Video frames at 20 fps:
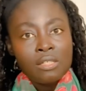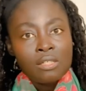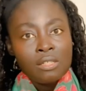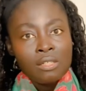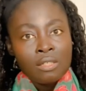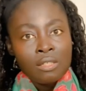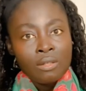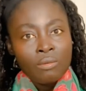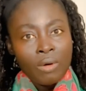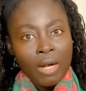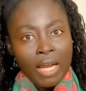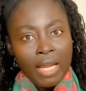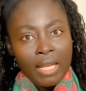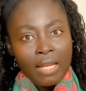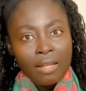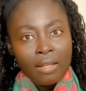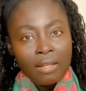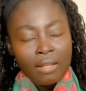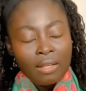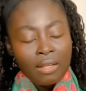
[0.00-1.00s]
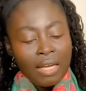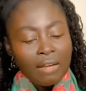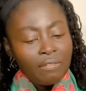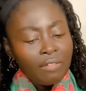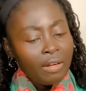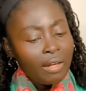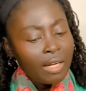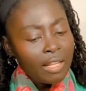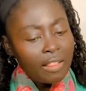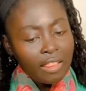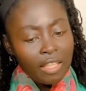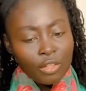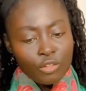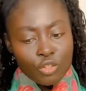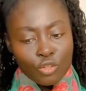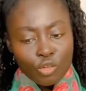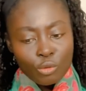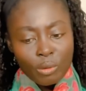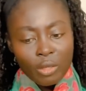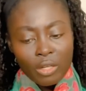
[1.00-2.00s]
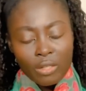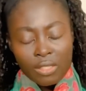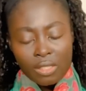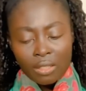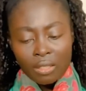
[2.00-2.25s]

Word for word: Right? Have nothing to do because the